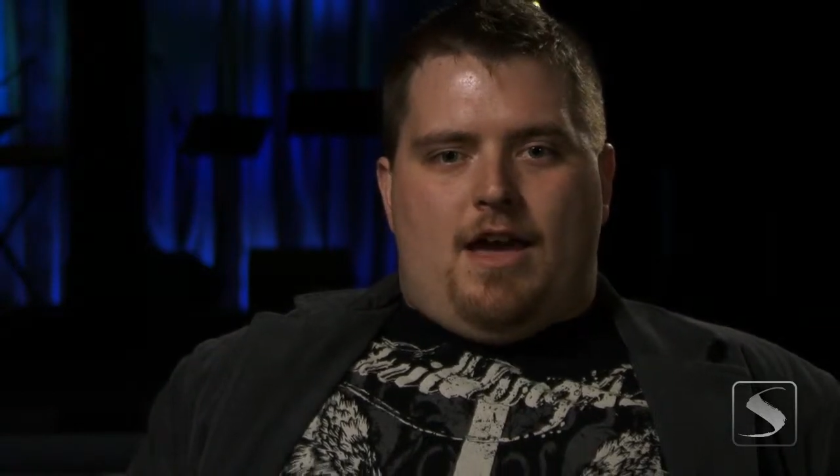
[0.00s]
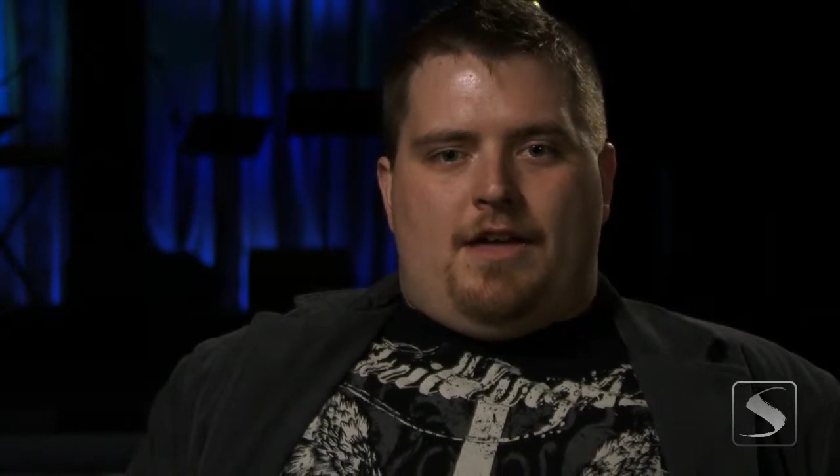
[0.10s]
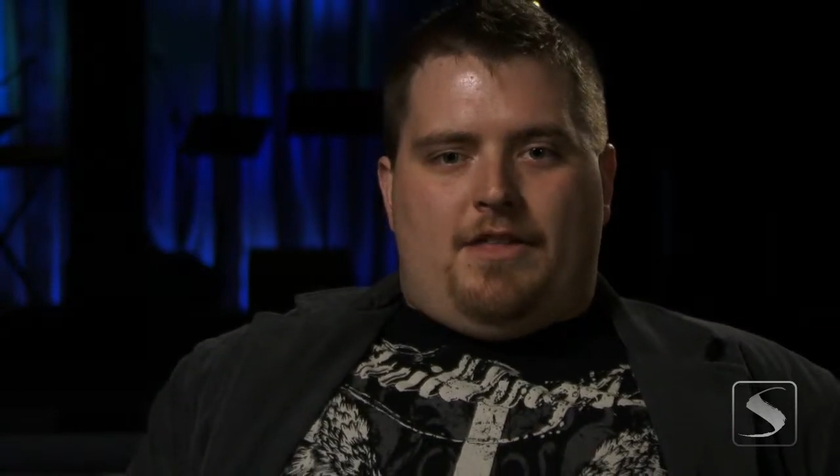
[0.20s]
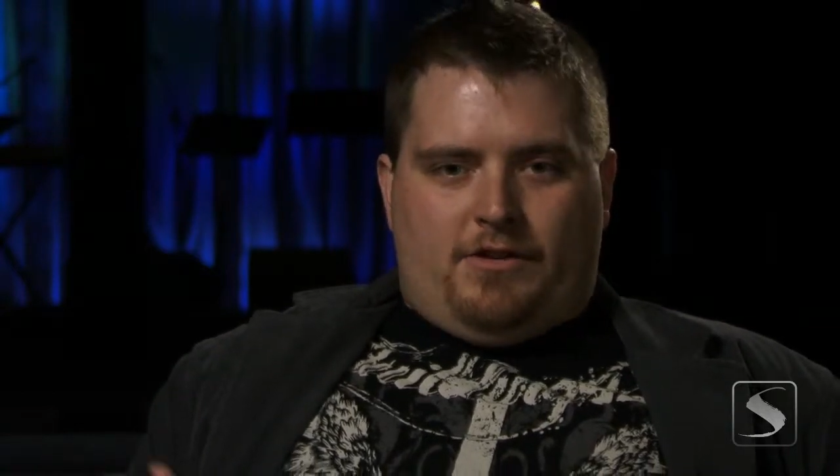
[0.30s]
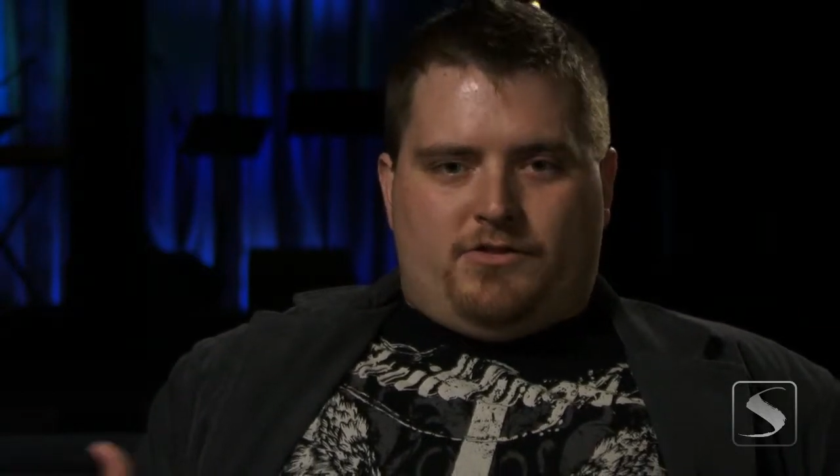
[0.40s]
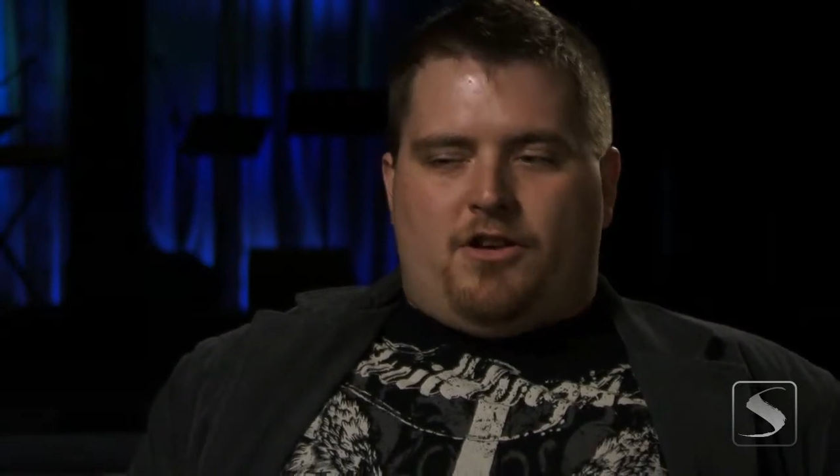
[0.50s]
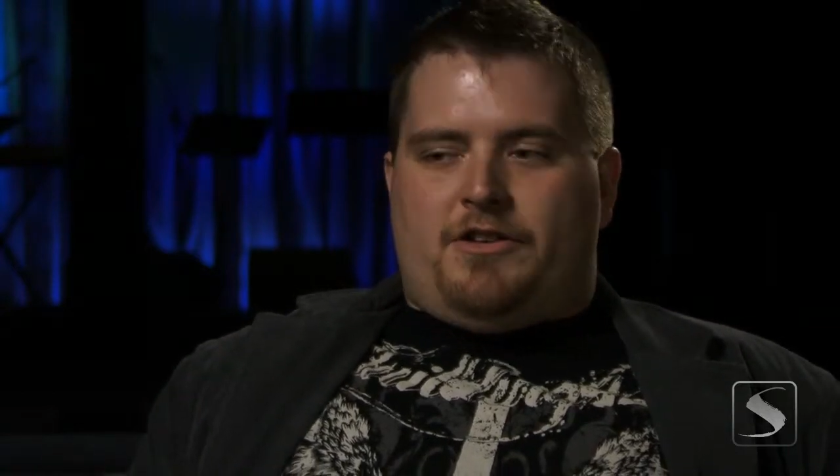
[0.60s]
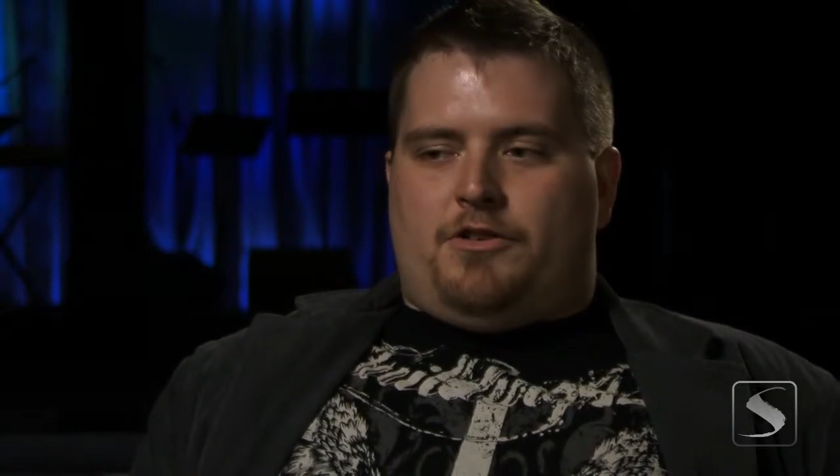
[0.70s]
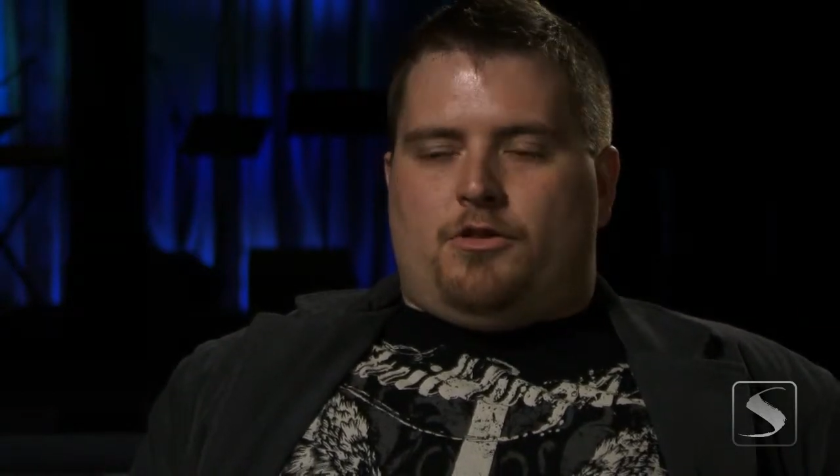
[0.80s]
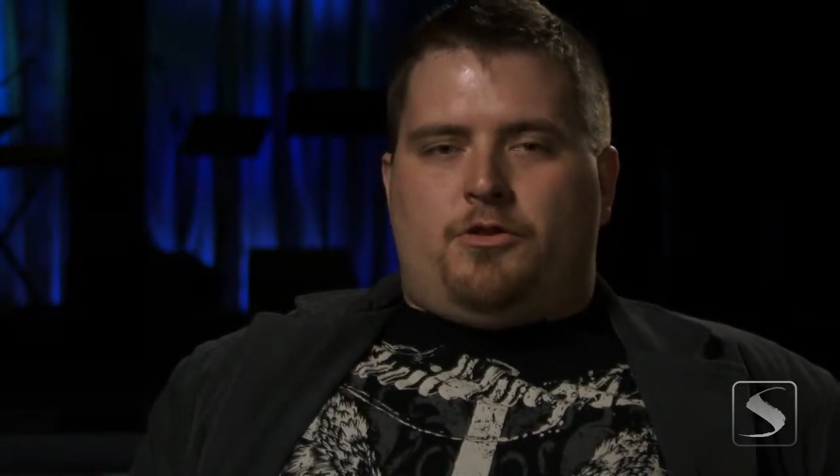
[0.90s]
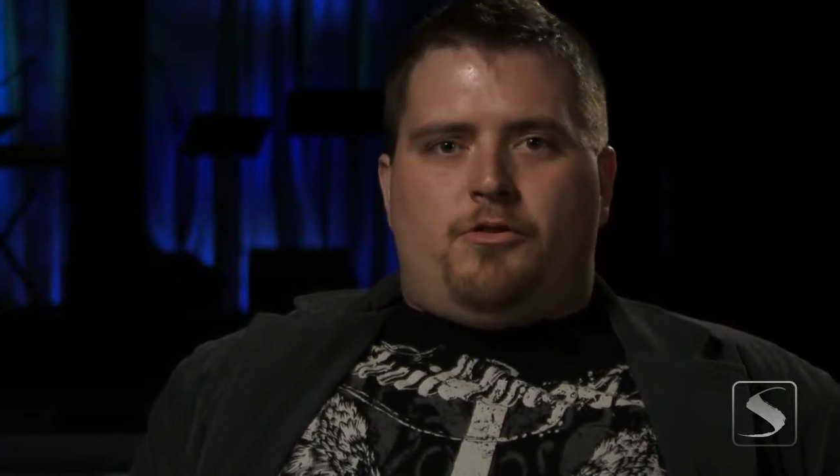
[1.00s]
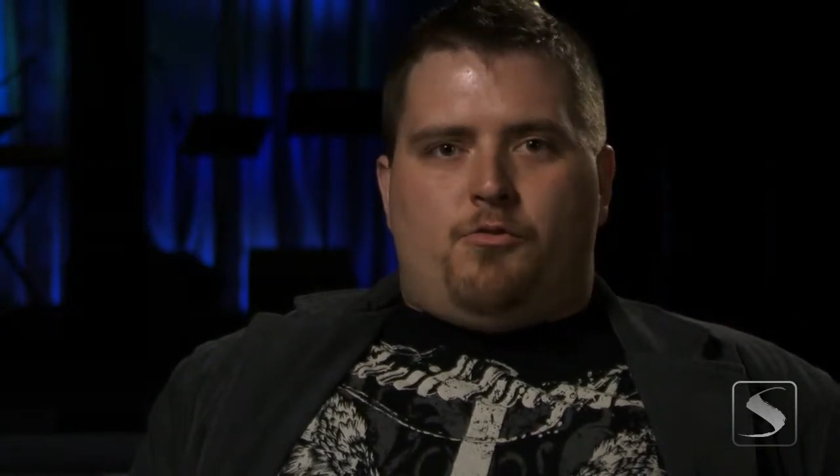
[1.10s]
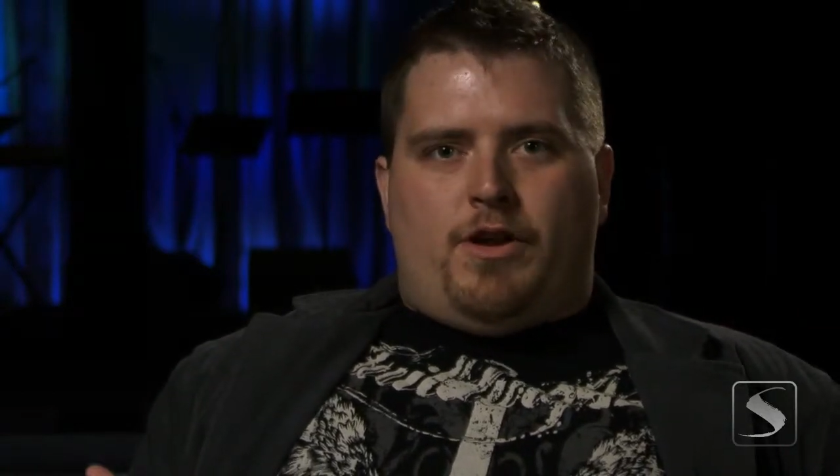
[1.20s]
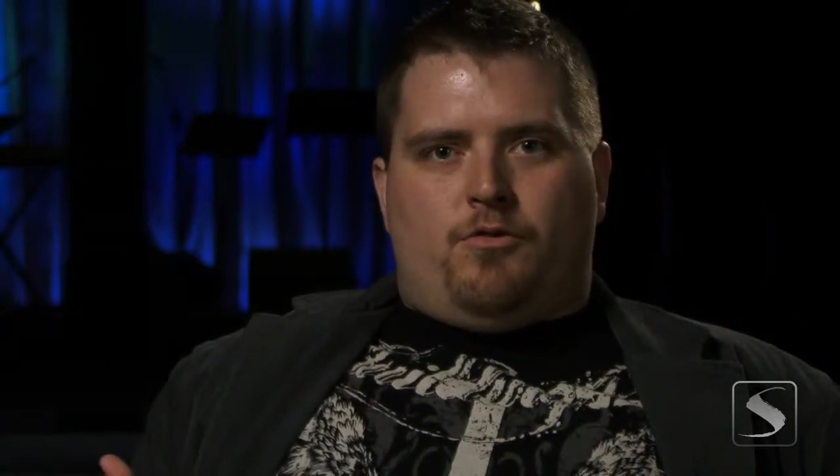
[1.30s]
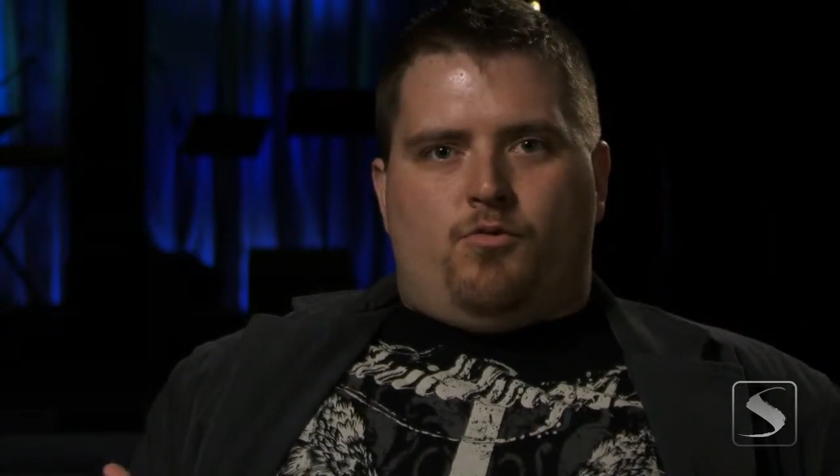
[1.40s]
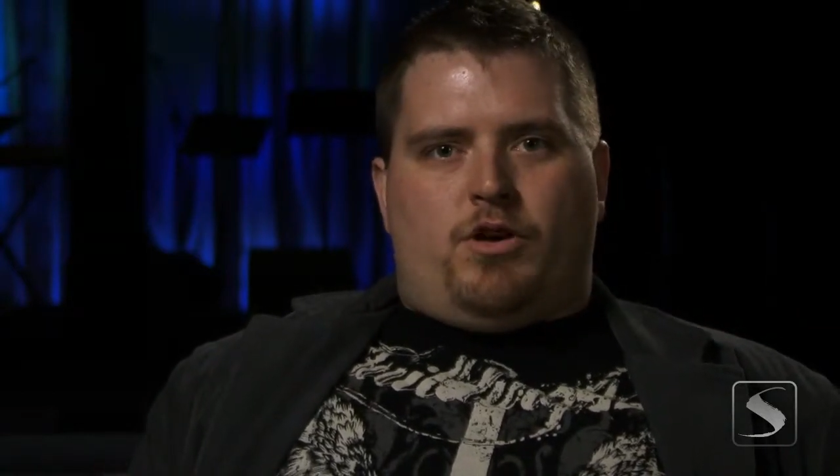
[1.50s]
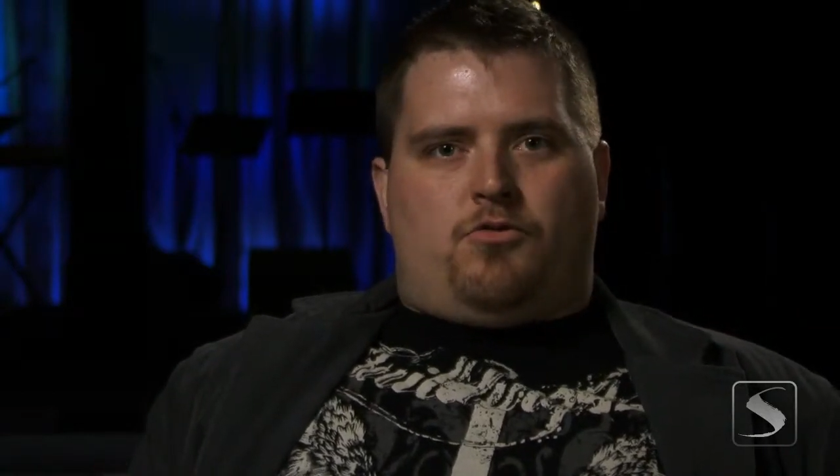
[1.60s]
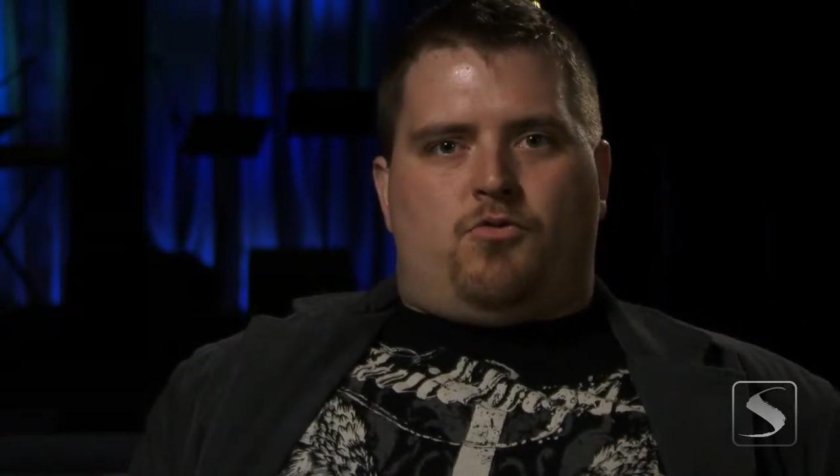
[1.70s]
And then I started to learn what